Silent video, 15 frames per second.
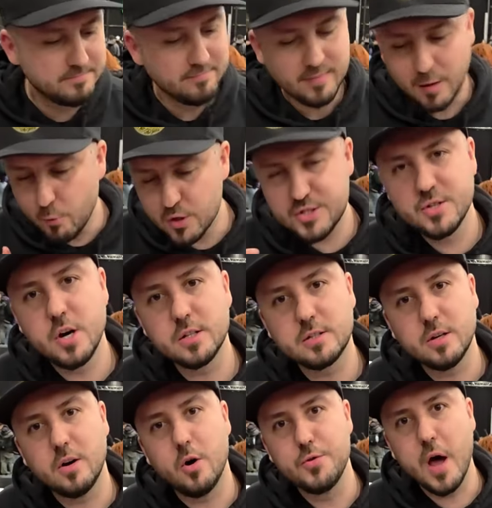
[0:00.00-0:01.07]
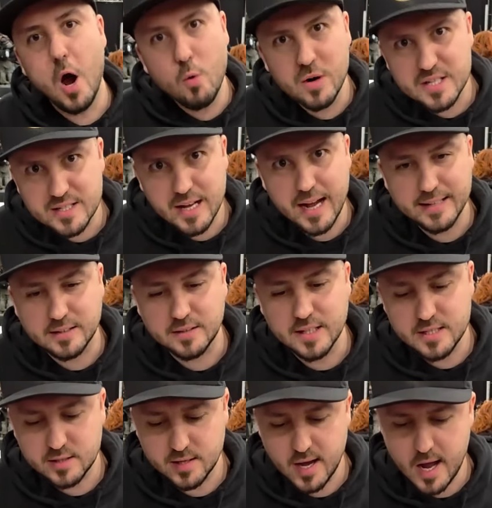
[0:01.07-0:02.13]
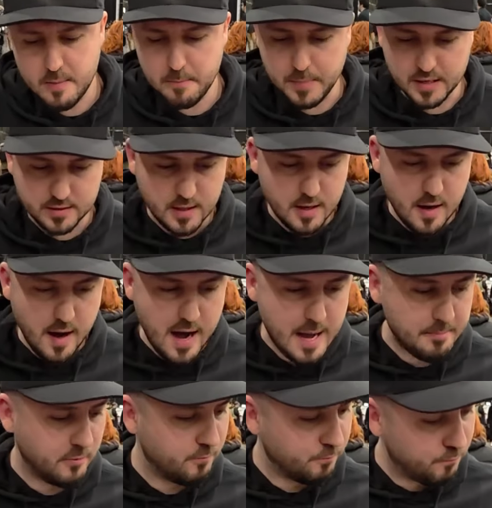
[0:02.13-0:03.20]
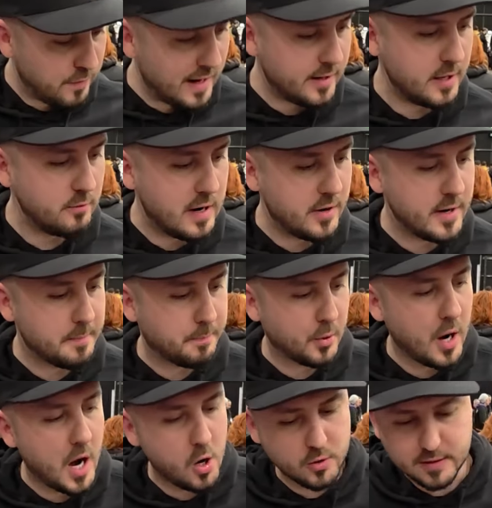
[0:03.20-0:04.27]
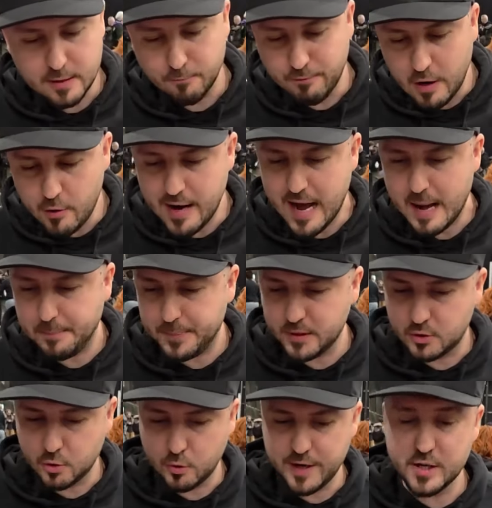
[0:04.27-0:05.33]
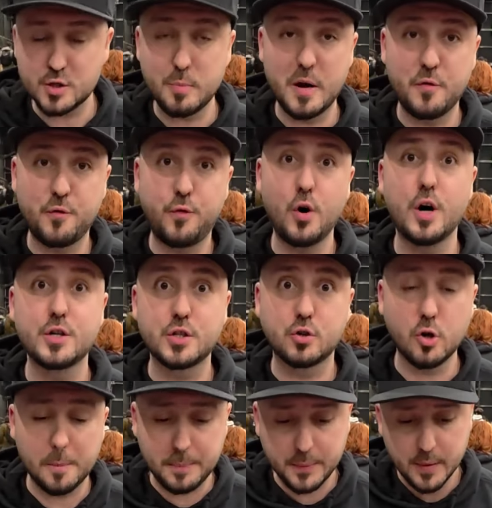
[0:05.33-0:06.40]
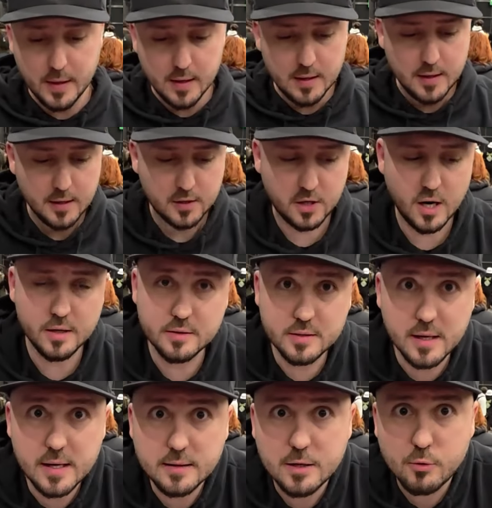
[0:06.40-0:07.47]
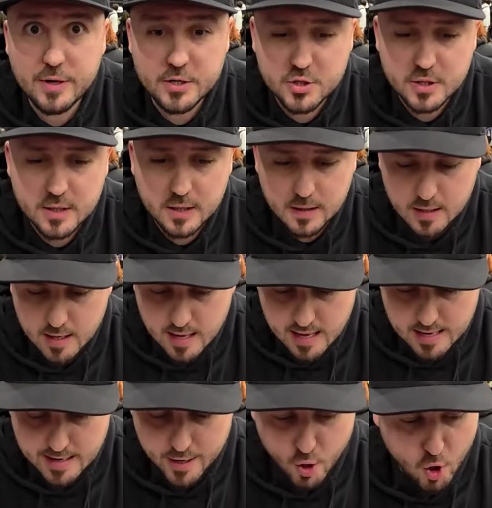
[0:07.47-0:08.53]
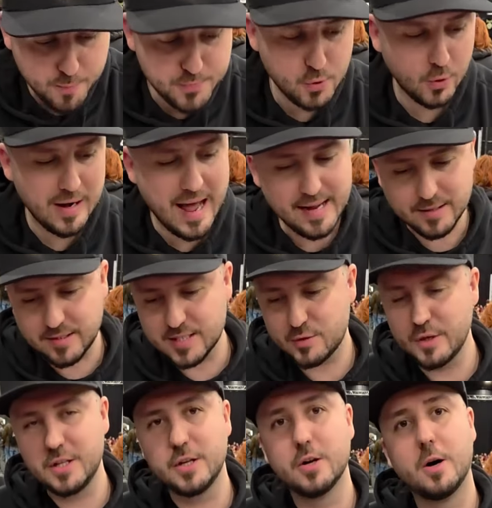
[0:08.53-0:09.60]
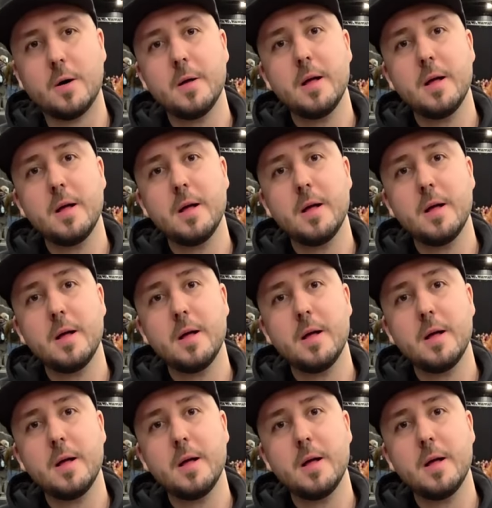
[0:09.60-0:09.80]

was not on our side this time, but I'm very, very proud and very happy to reach my first top cut in the regional, and I hope you like this video.